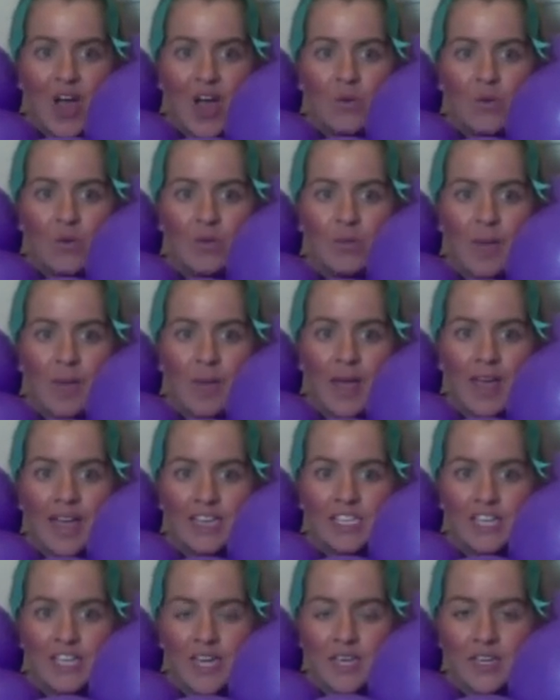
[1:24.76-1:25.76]
With my
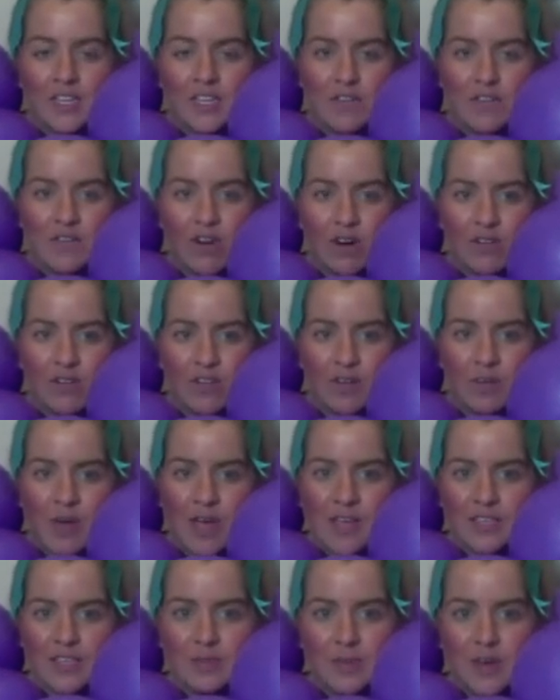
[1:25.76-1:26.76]
education evolving, my
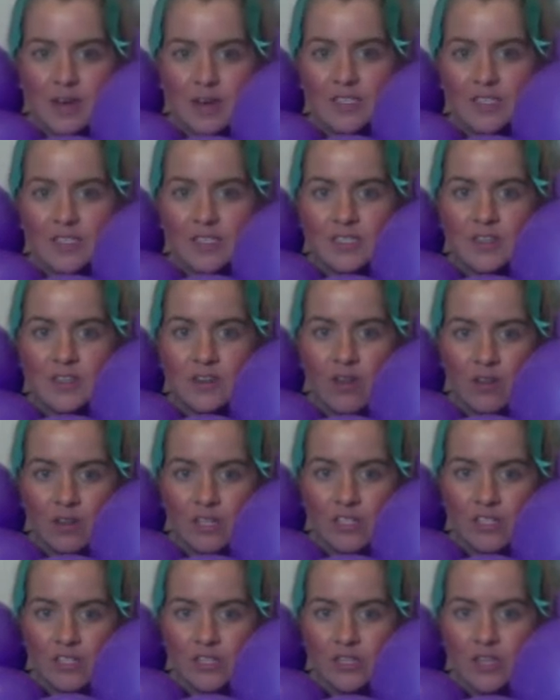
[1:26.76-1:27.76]
experiences and
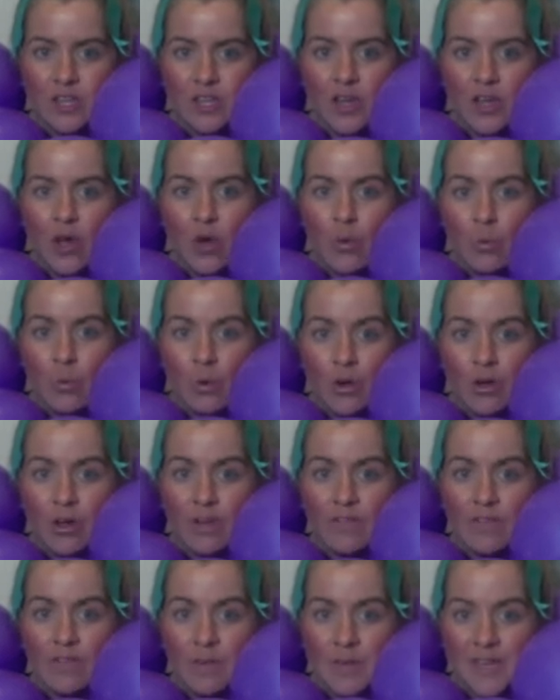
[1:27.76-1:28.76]
knowledge were
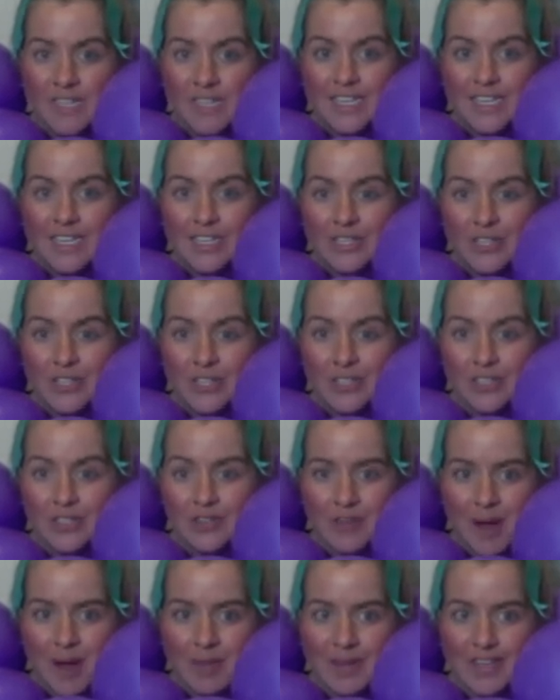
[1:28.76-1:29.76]
fermenting just as
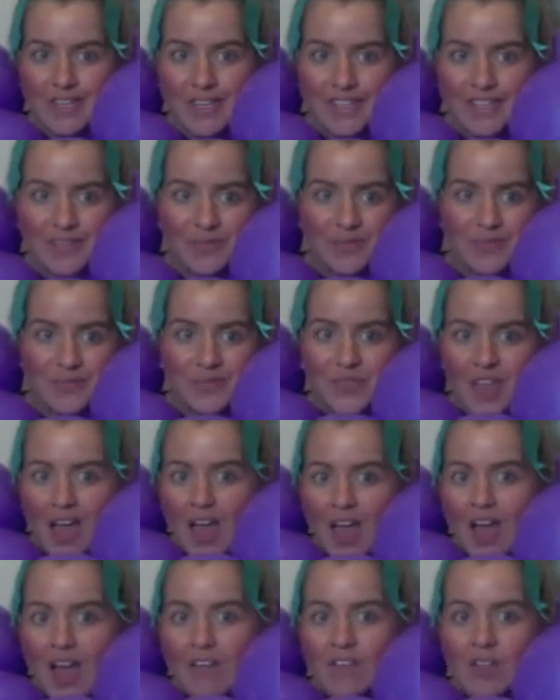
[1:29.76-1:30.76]
rapidly.
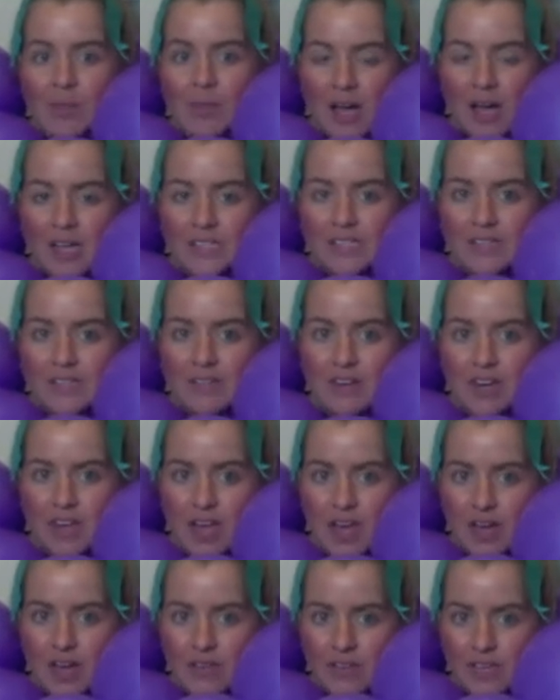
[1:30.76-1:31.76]
For the past seven and a
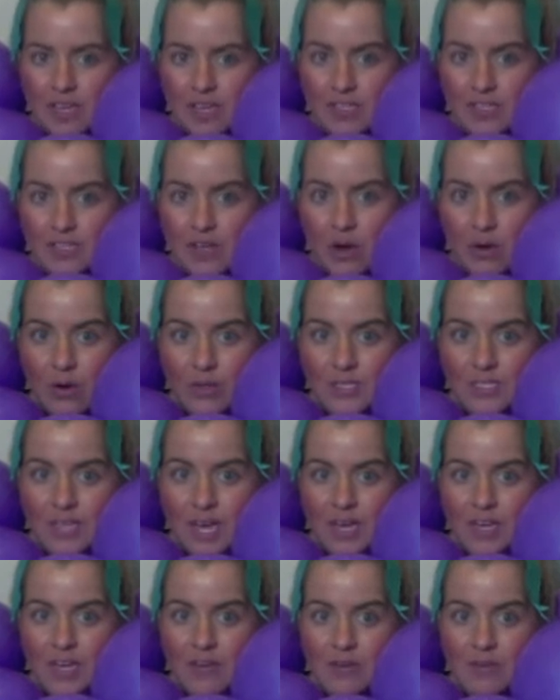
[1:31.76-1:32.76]
half years,
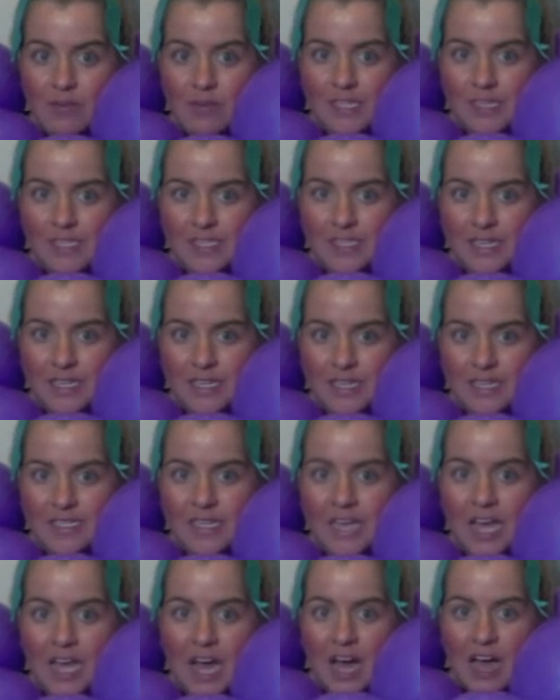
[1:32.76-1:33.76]
coinciding with my studies,
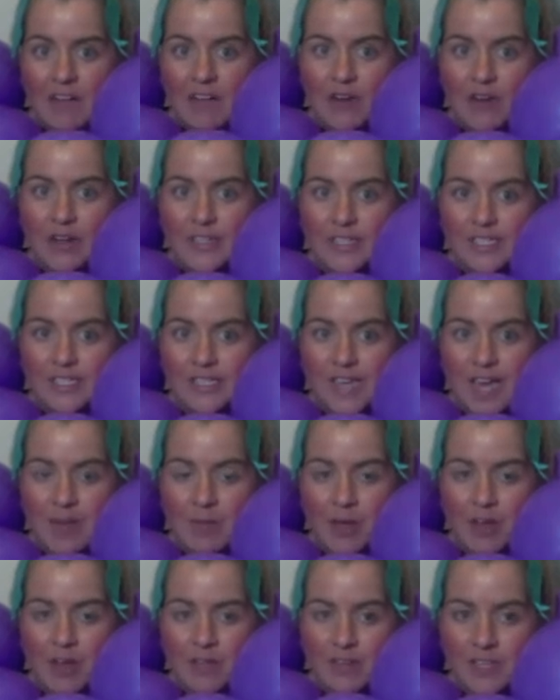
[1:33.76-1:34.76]
I've worked at Dan
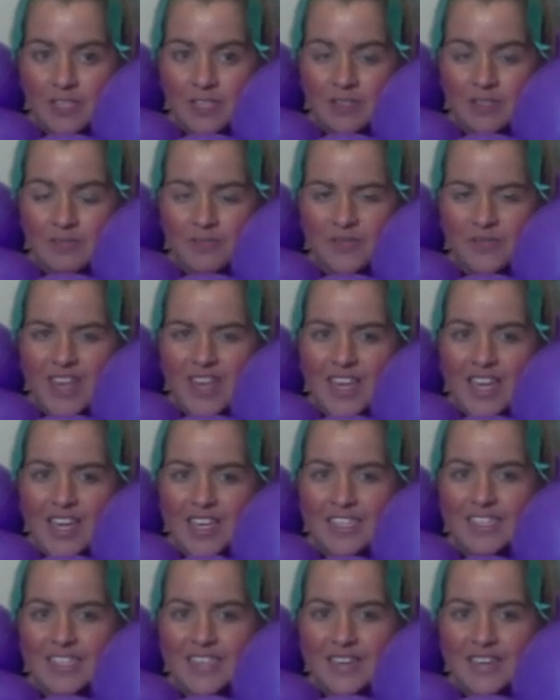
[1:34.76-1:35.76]
Murphy's. It
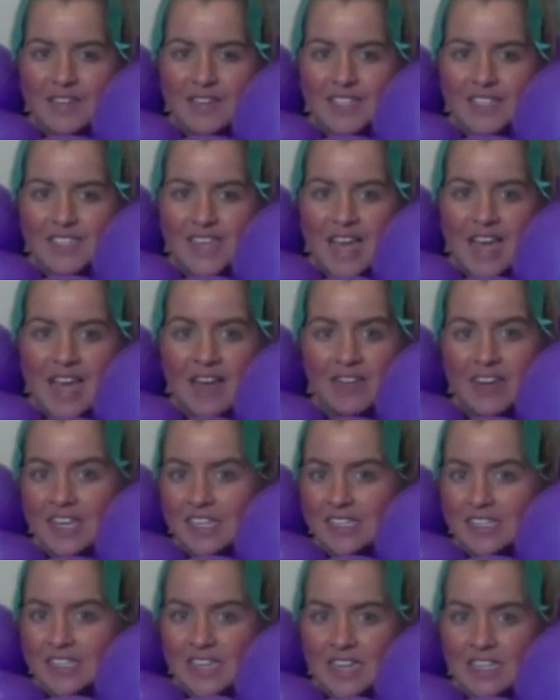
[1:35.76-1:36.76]
is safe to say I have an
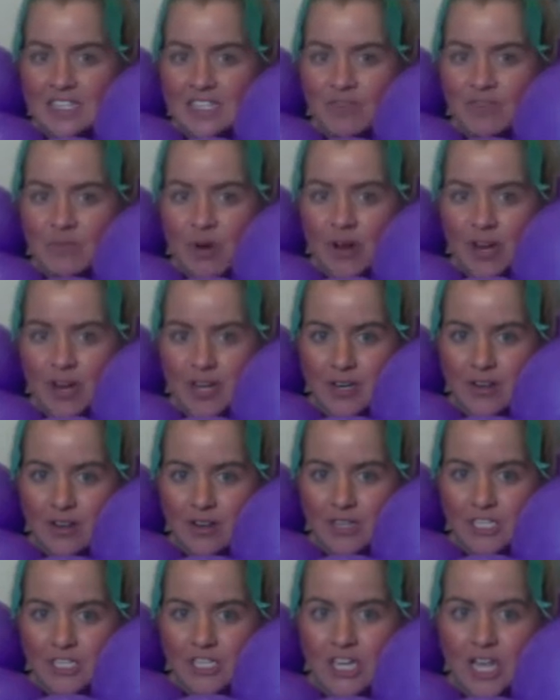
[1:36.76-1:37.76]
extensive product
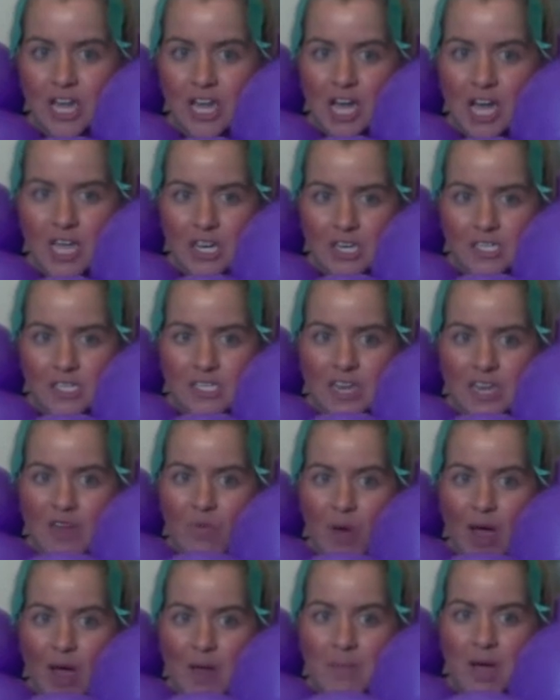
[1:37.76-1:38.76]
knowledge, I understand
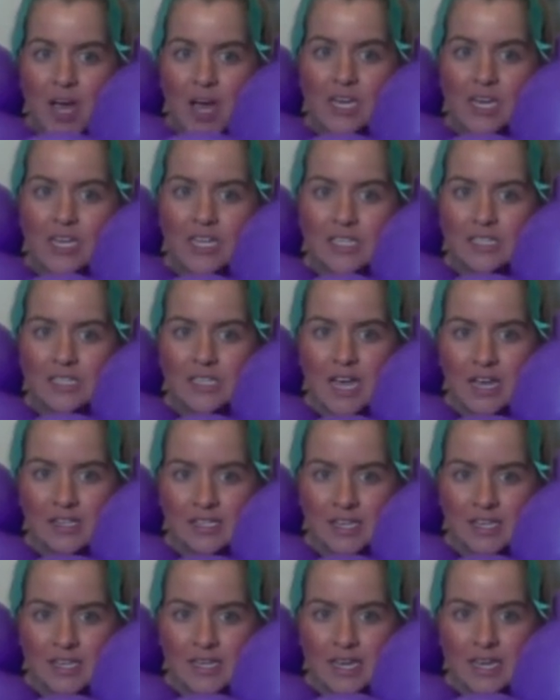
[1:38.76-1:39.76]
wine marketing and sales
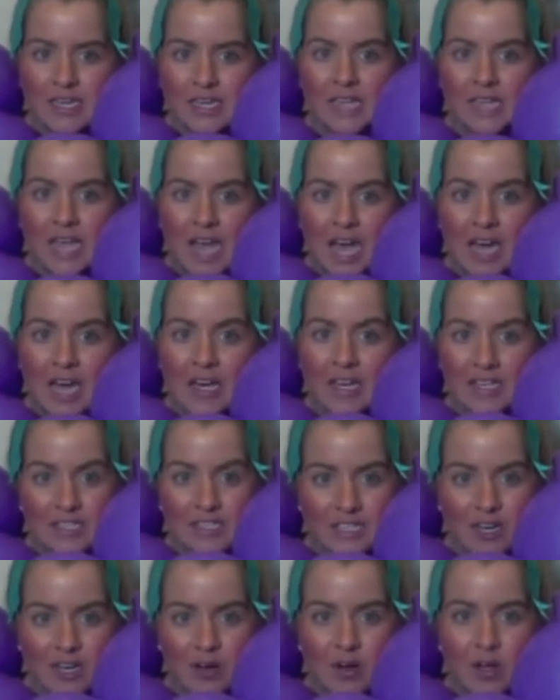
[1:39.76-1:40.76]
techniques, and I
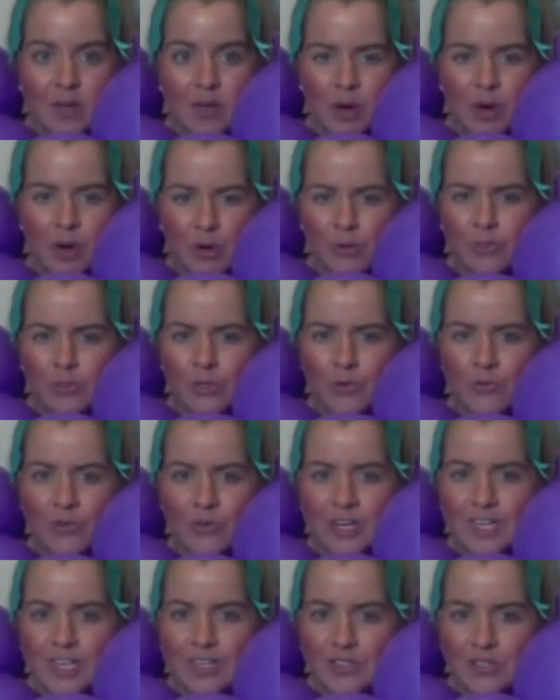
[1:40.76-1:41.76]
excel, but also
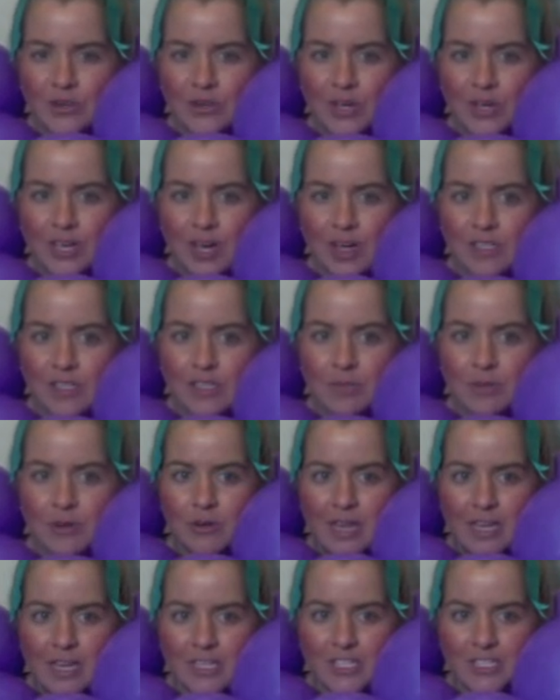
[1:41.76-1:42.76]
really enjoy customer
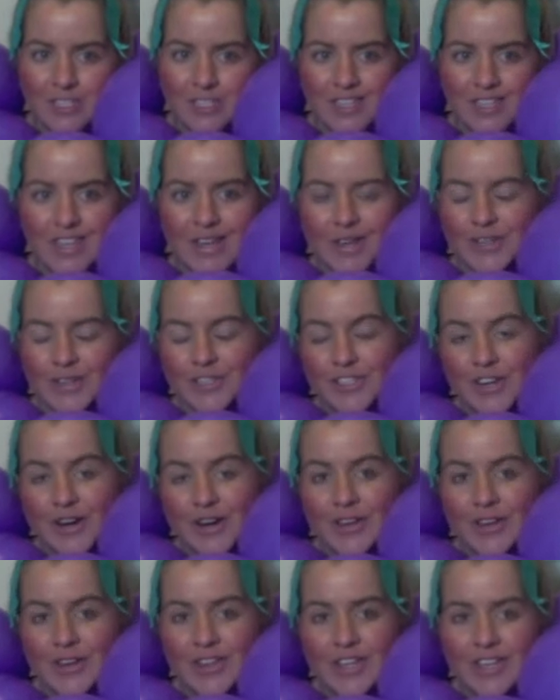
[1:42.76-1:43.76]
relations and
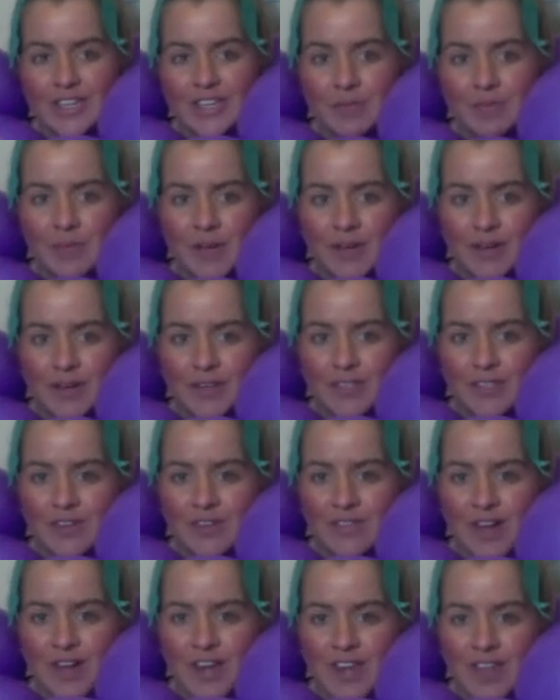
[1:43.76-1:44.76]
sharing the experience of
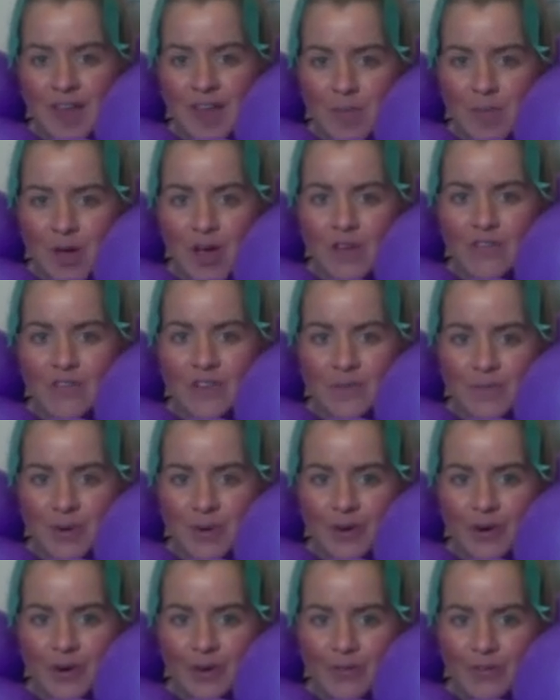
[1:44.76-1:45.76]
finding that perfect
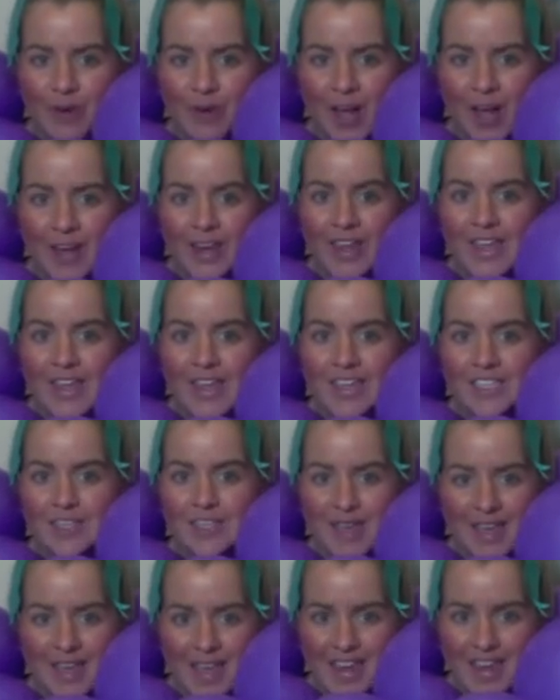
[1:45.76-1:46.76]
bottle of wine to
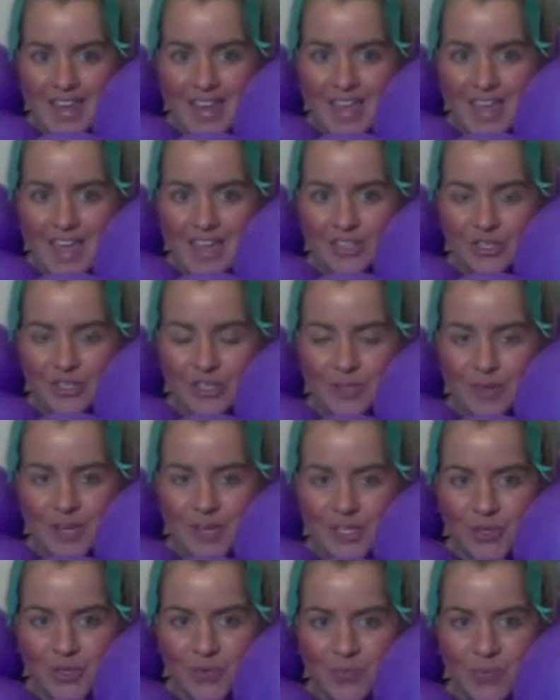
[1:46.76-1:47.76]
make any occasion special.